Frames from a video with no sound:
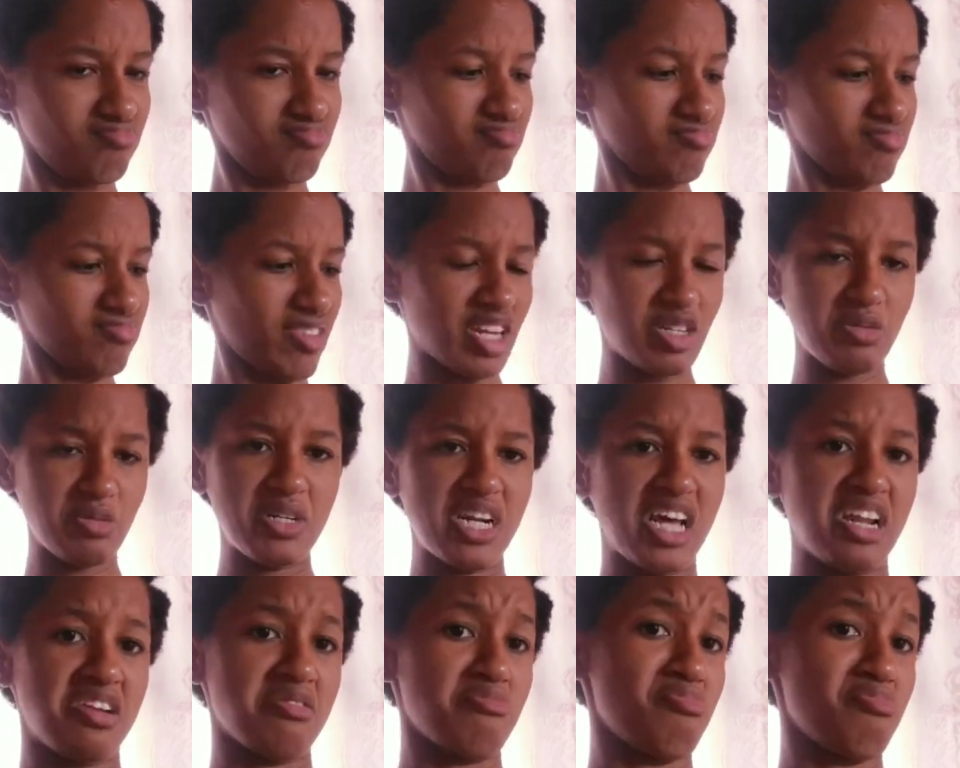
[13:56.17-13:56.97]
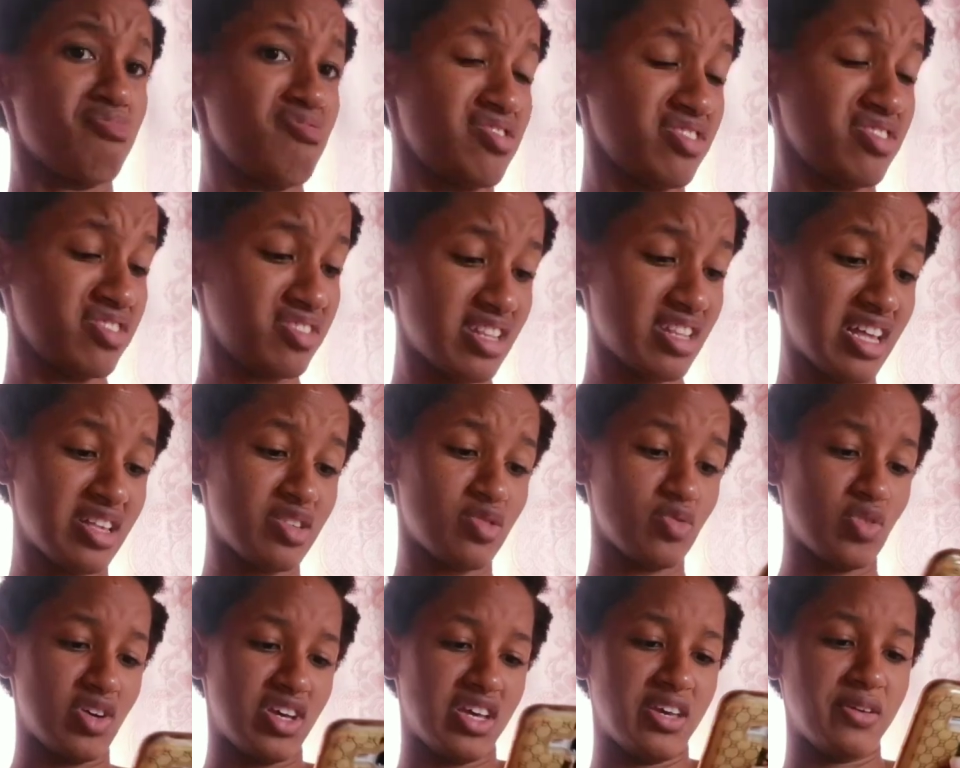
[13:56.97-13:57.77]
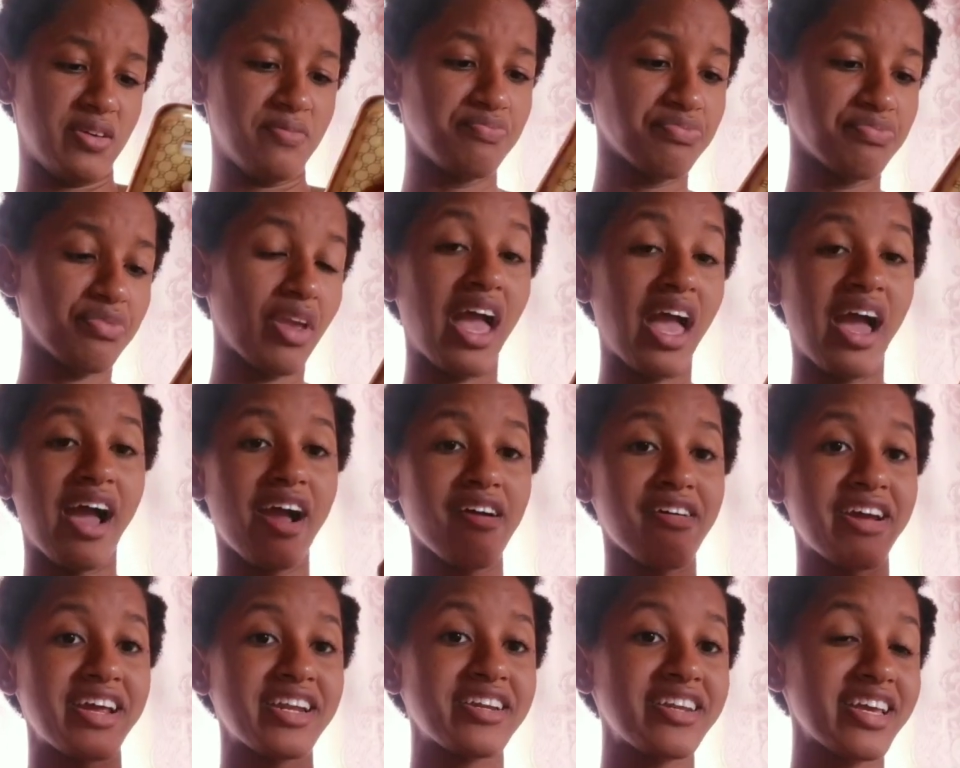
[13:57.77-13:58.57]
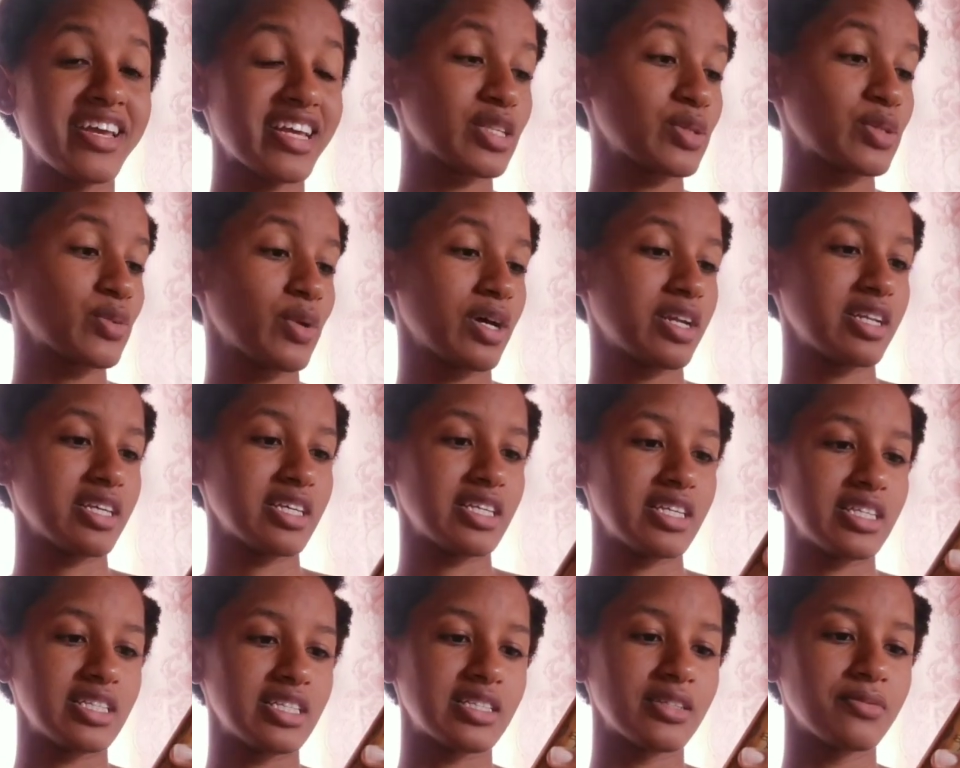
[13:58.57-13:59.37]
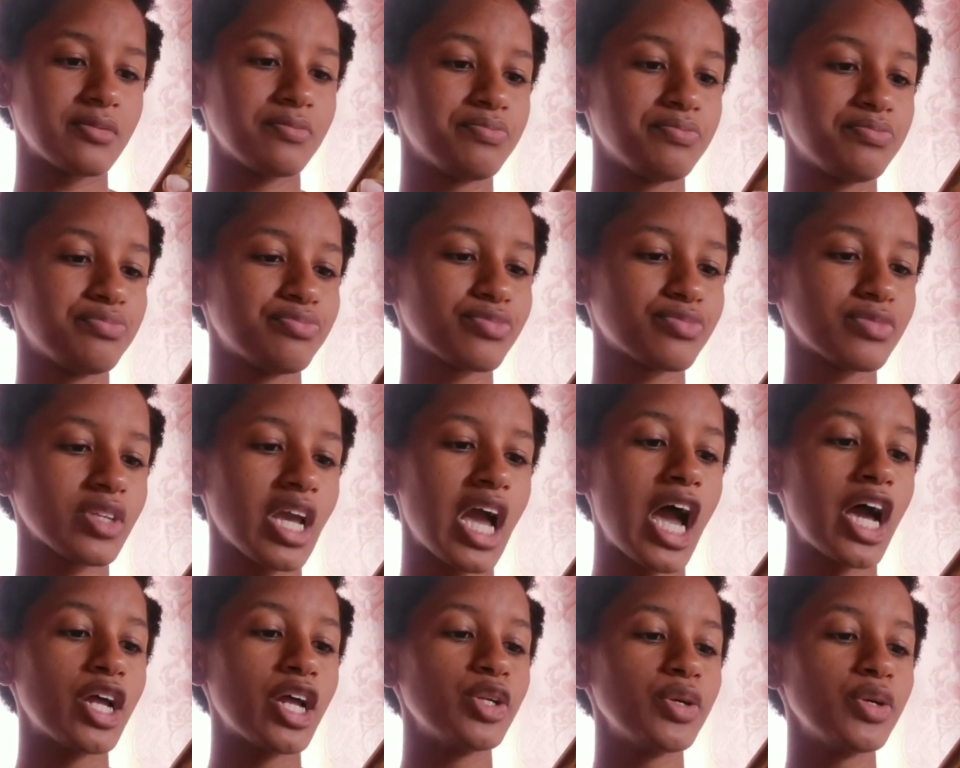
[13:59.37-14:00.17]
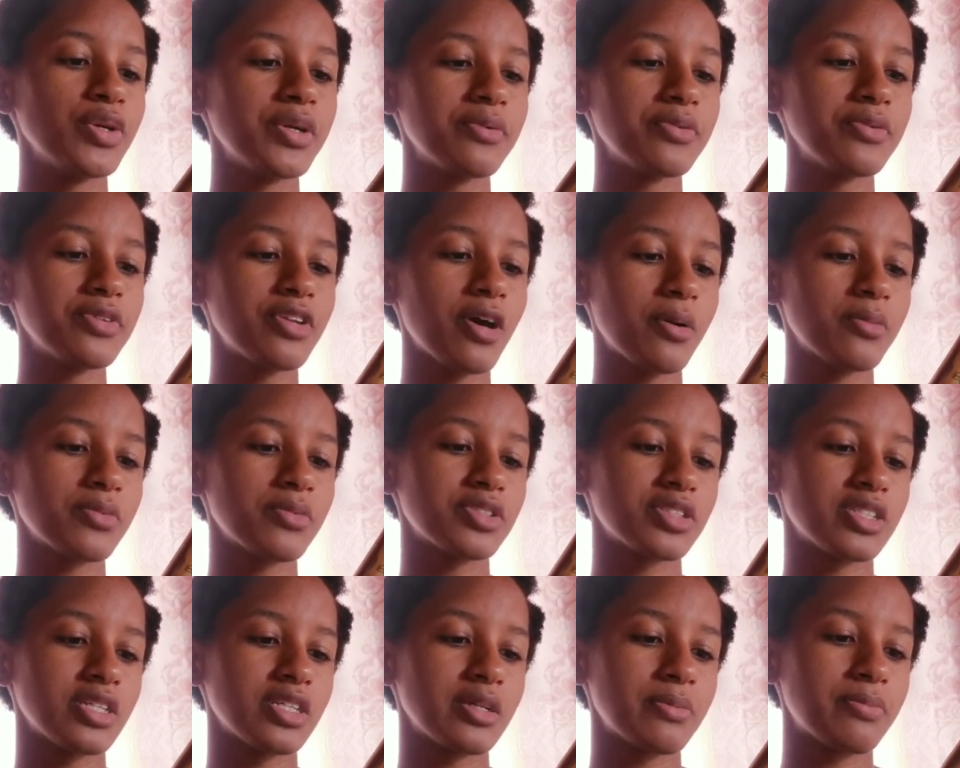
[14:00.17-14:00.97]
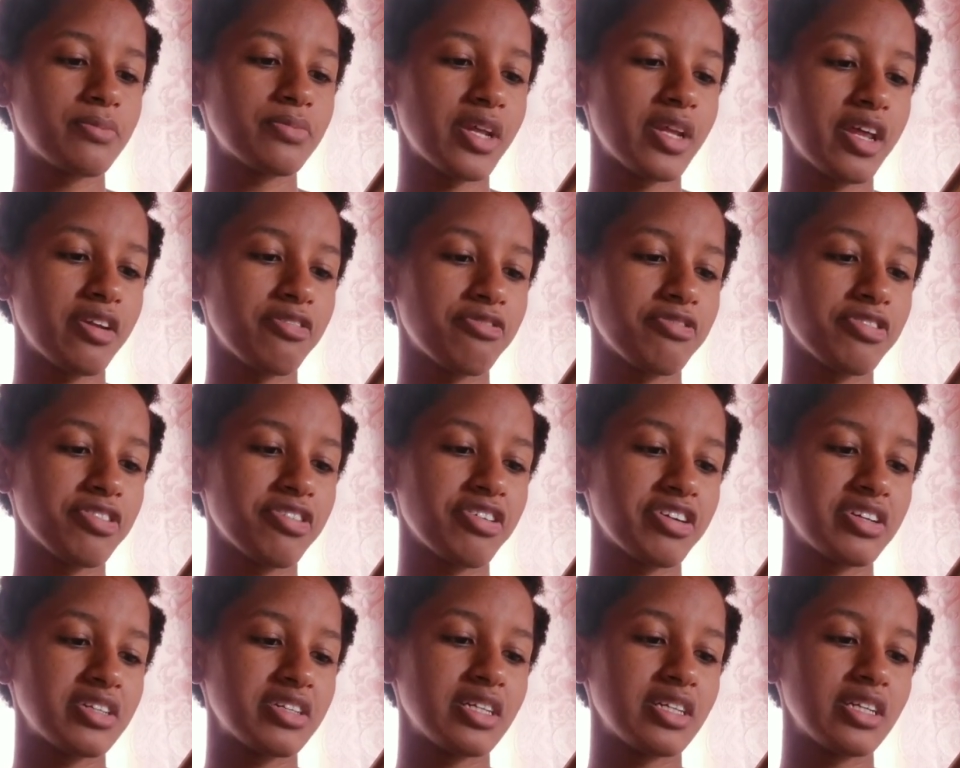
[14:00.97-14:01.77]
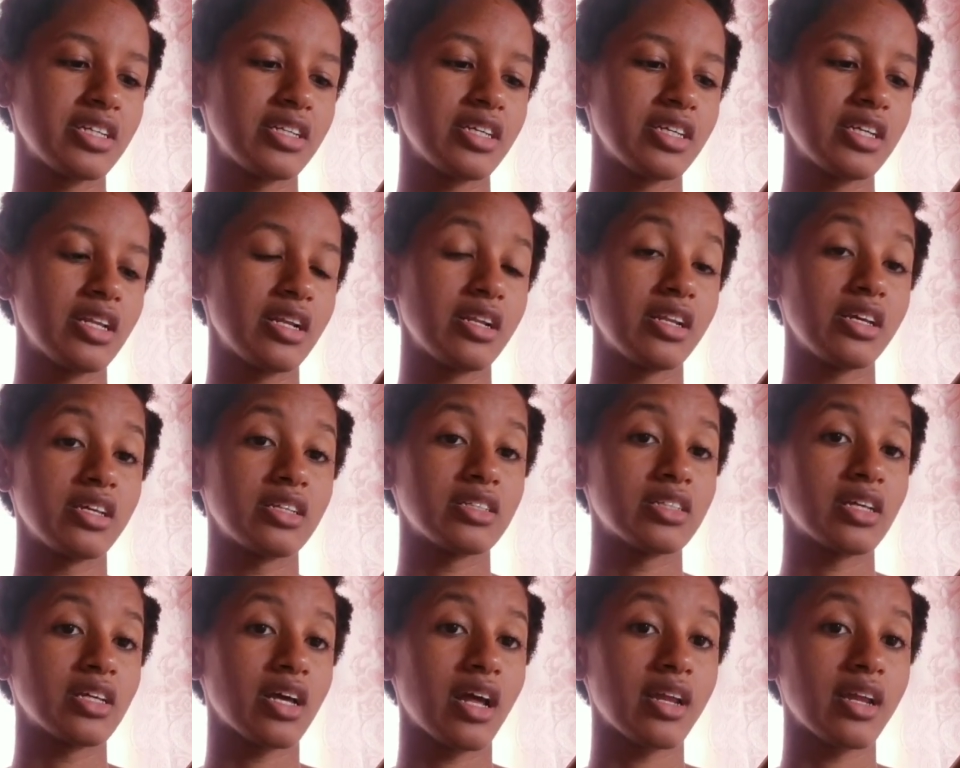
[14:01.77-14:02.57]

That's me on a breast, that's why. Alright, next one is doing dumb shit then regretting it later.